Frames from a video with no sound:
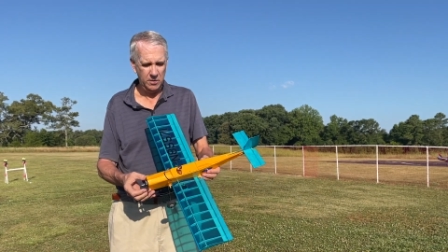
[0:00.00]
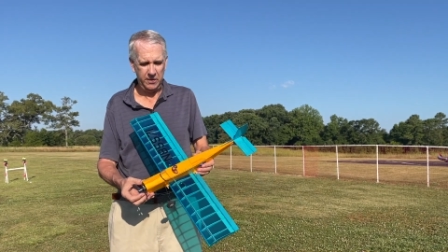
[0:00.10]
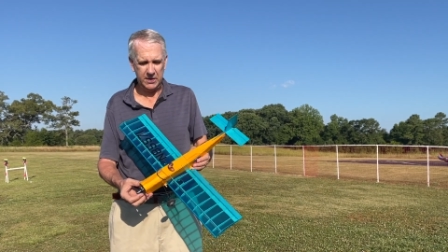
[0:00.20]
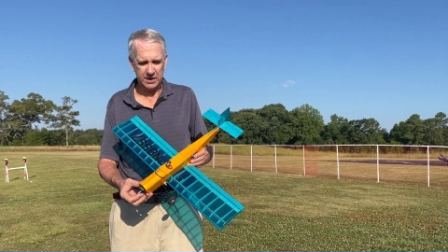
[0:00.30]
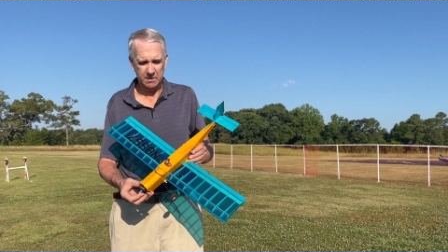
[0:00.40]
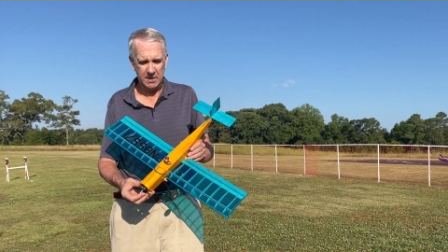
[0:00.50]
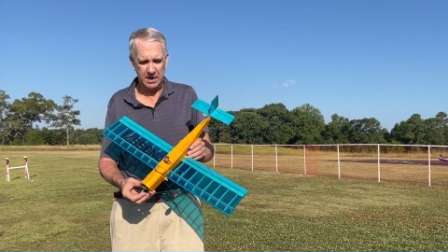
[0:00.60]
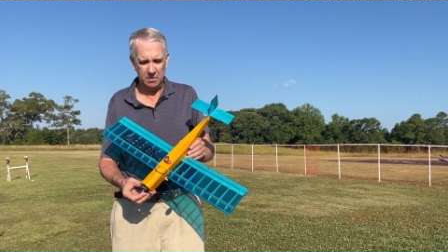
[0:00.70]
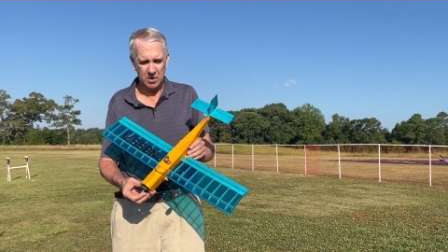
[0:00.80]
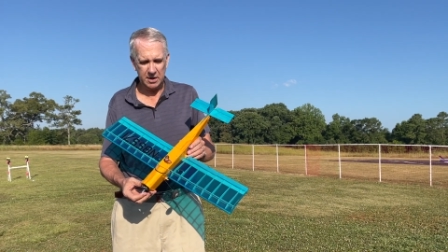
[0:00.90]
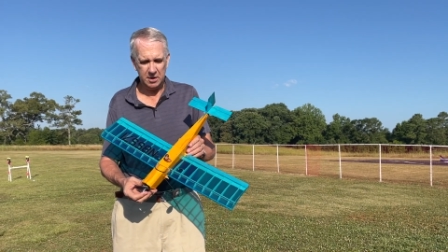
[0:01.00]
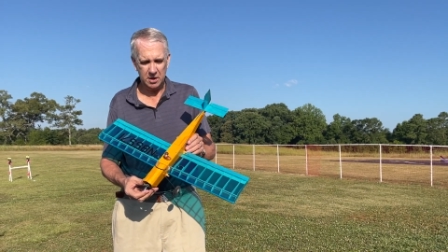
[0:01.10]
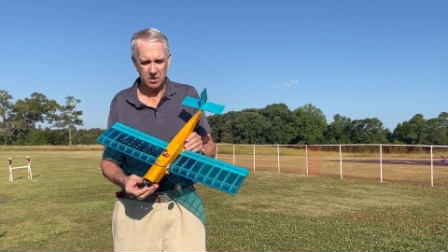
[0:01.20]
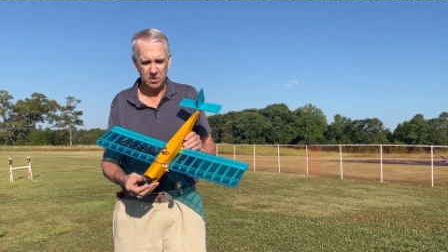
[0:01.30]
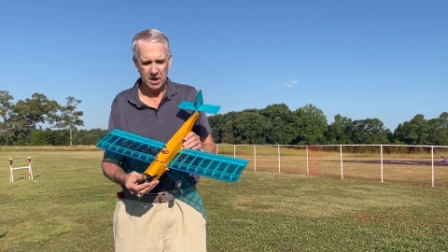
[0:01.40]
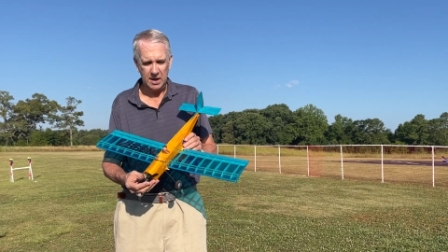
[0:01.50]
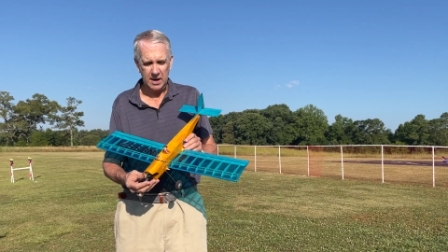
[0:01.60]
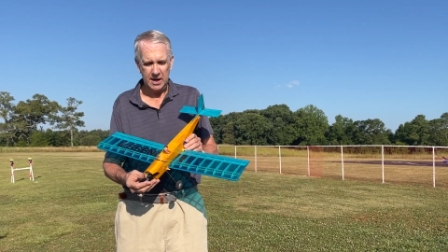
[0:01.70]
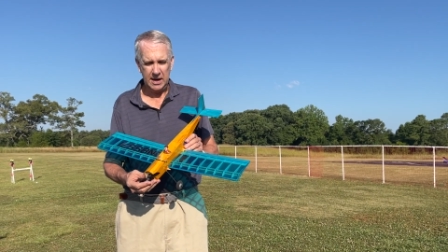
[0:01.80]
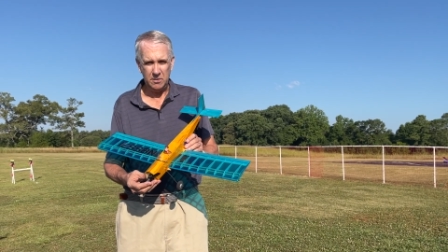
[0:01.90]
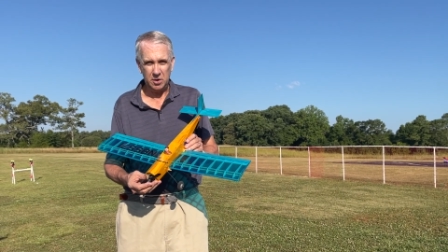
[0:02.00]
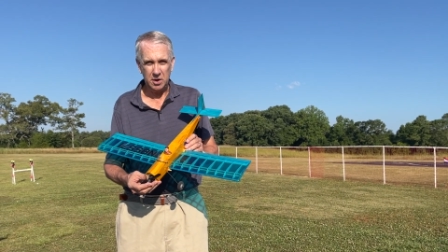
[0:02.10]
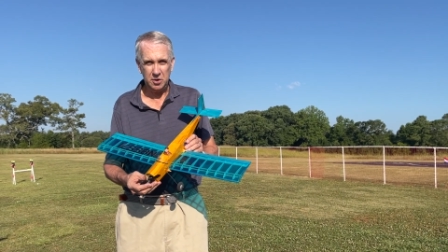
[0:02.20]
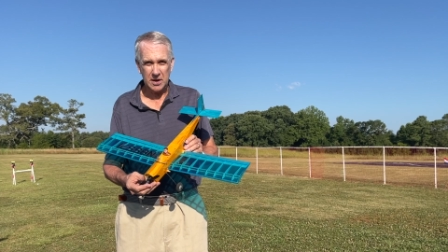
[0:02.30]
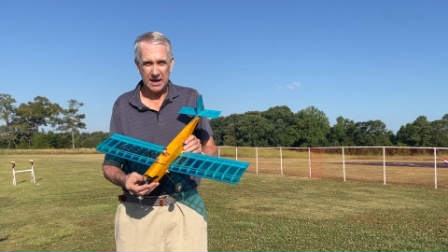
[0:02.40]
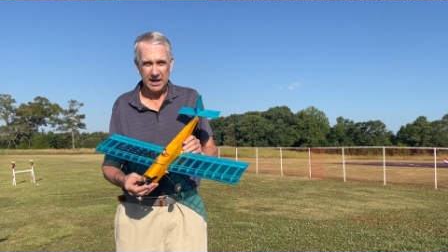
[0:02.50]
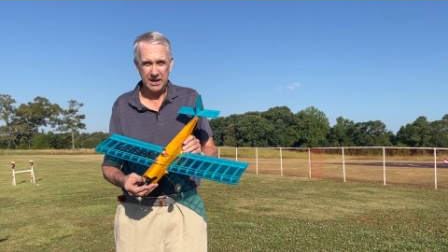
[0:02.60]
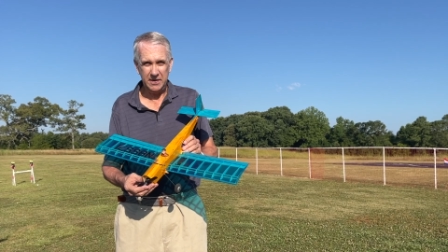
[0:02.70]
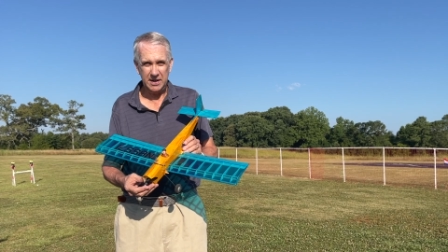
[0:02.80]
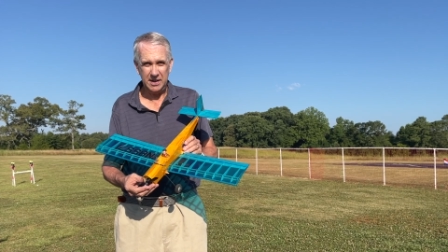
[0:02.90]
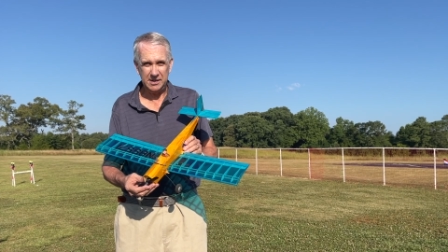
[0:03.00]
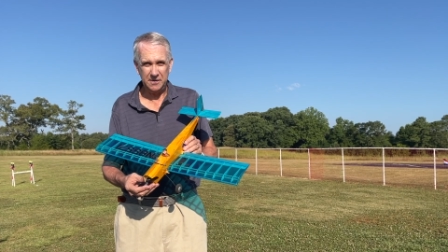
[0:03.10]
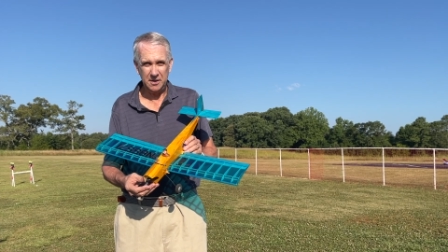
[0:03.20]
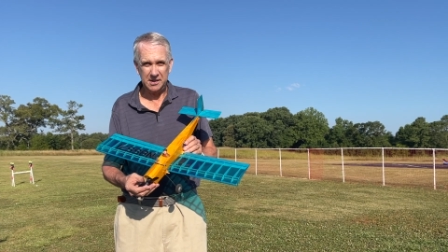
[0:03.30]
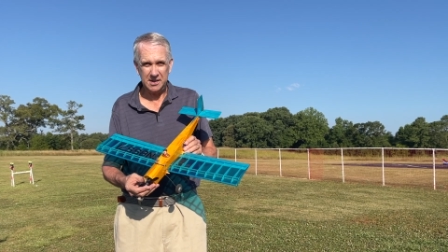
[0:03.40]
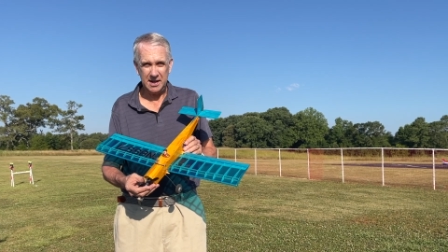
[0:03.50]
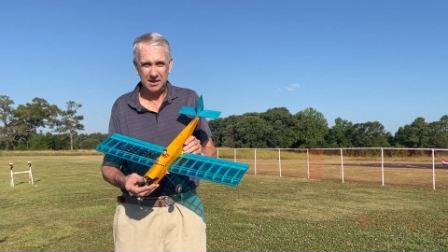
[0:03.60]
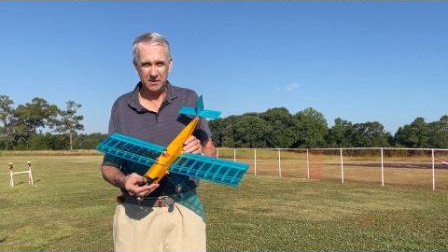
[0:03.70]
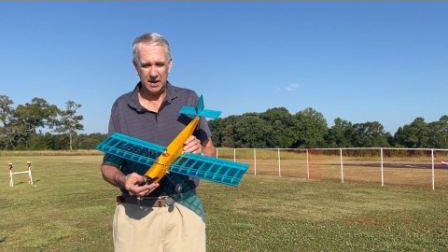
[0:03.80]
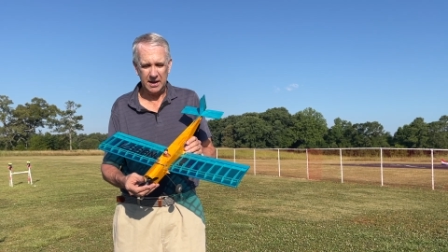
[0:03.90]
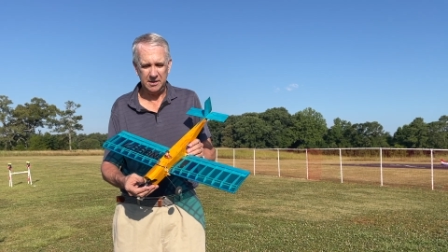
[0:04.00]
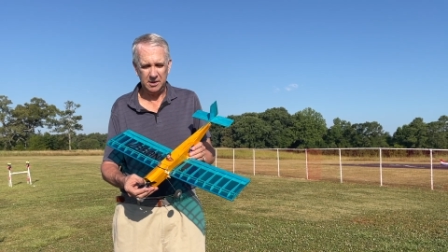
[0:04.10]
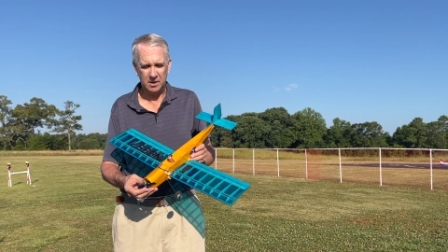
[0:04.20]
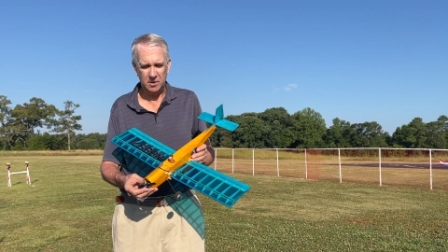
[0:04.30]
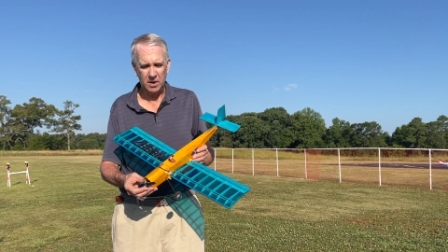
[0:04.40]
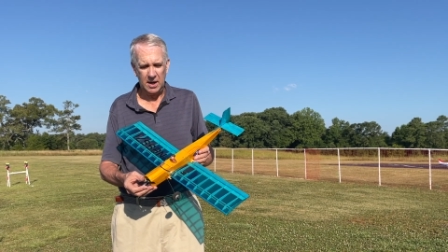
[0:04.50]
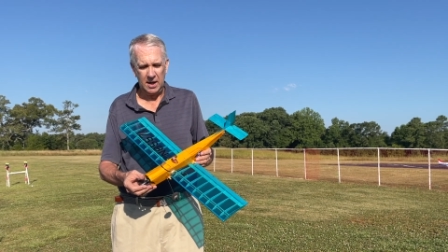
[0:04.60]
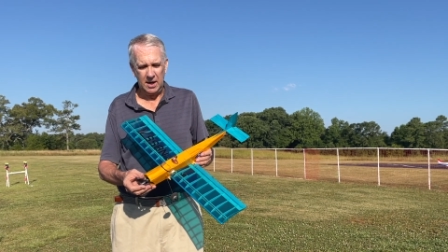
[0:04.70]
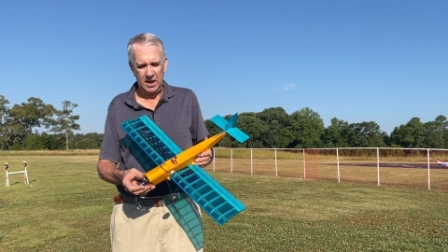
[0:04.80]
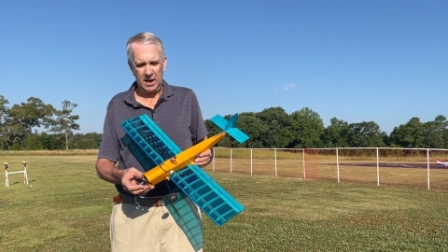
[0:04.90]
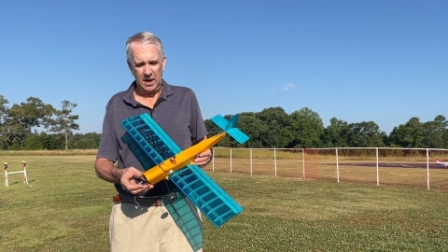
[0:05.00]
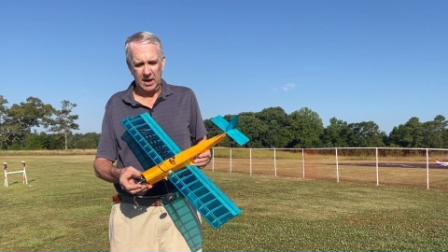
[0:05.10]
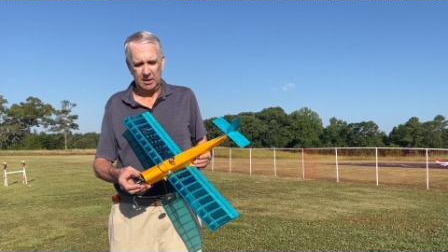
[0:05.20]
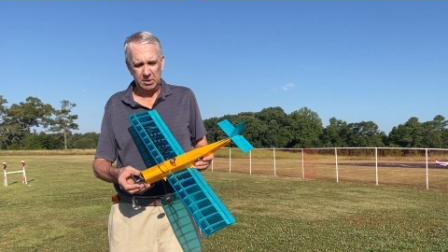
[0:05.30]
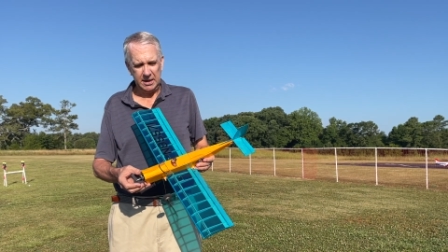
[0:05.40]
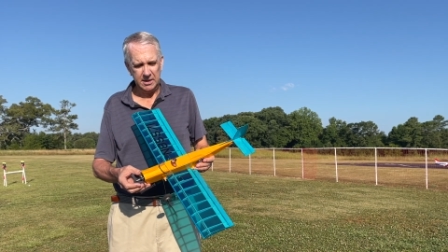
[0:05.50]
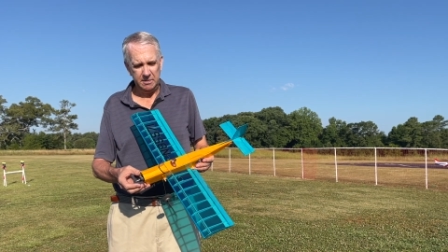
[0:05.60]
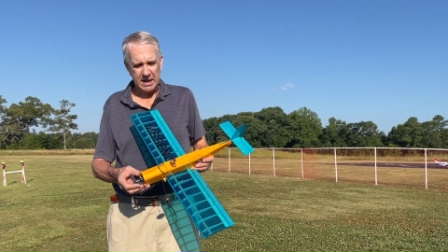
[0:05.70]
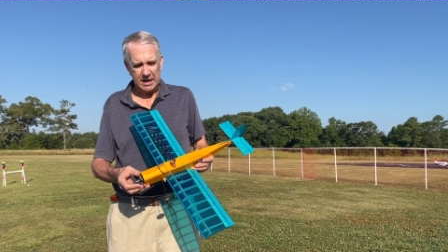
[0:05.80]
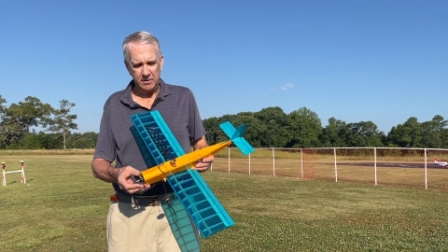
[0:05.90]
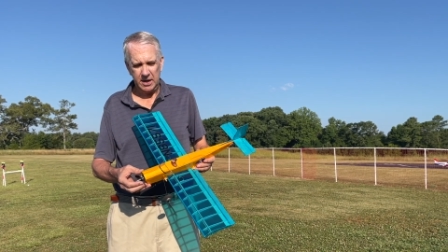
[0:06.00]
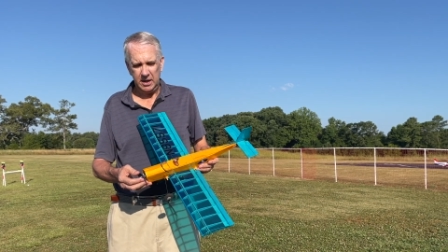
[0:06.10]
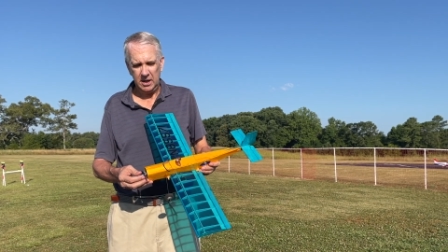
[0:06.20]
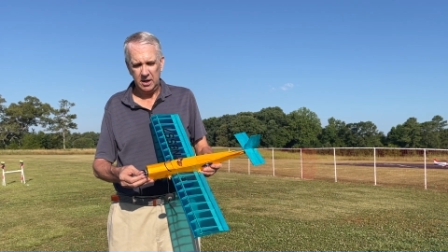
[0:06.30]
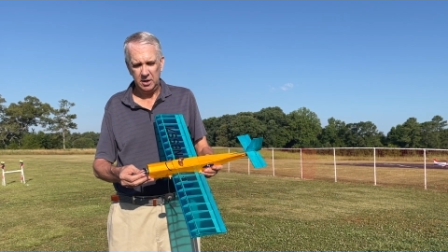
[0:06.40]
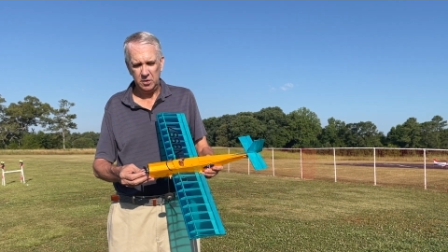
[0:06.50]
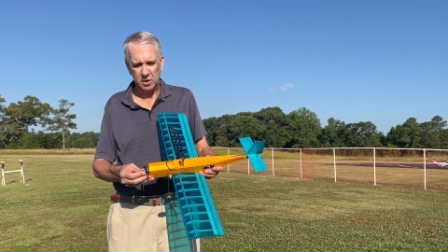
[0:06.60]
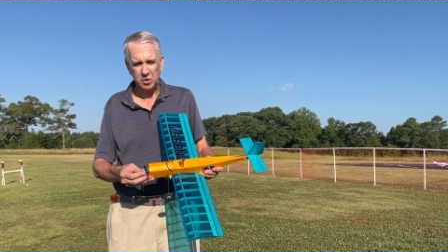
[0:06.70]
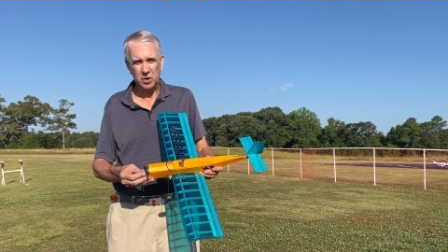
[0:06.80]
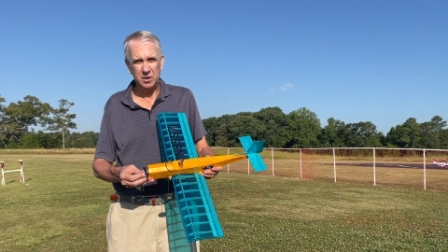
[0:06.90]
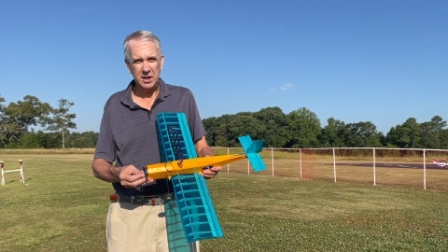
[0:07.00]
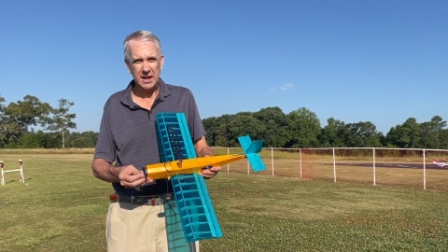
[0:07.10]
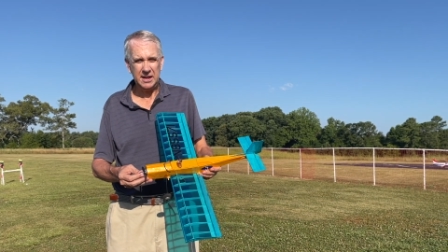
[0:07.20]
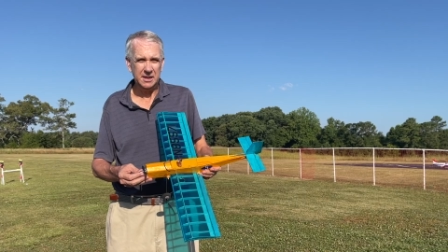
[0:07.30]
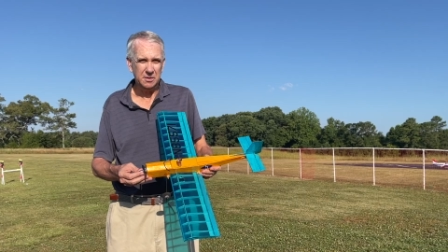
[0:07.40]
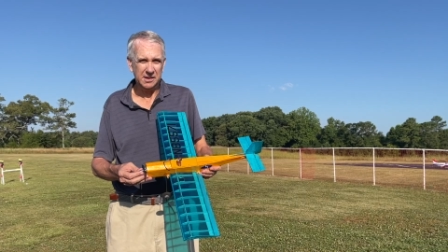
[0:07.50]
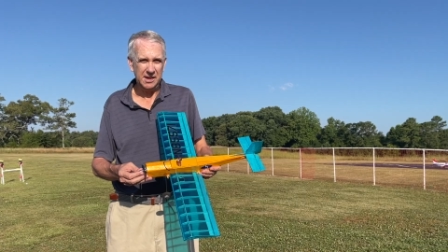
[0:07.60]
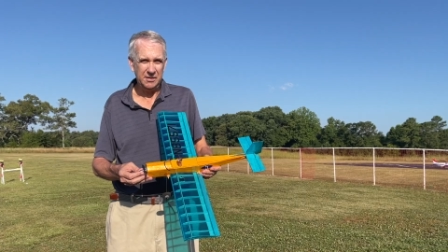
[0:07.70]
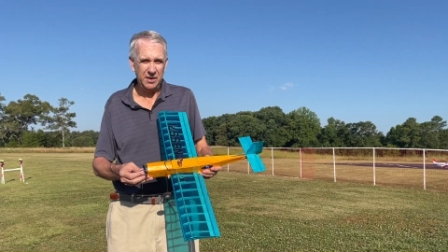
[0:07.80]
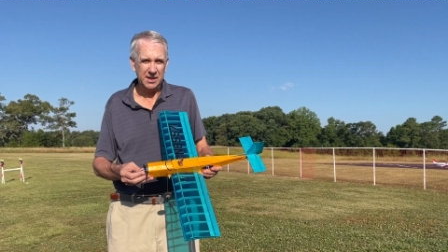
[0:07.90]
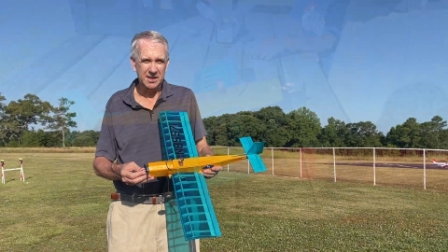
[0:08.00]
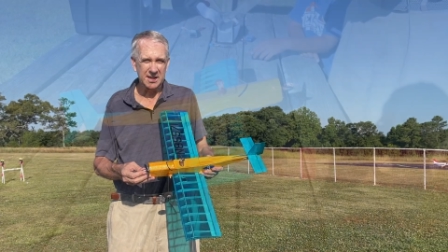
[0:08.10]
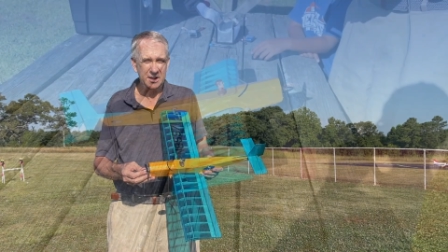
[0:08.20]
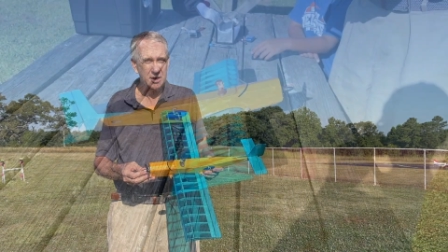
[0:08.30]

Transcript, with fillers: We've got the Mini Pronto and we're gonna try to give it its first test flight. So I'll plug in the battery, do a control check, and then we'll see if we can take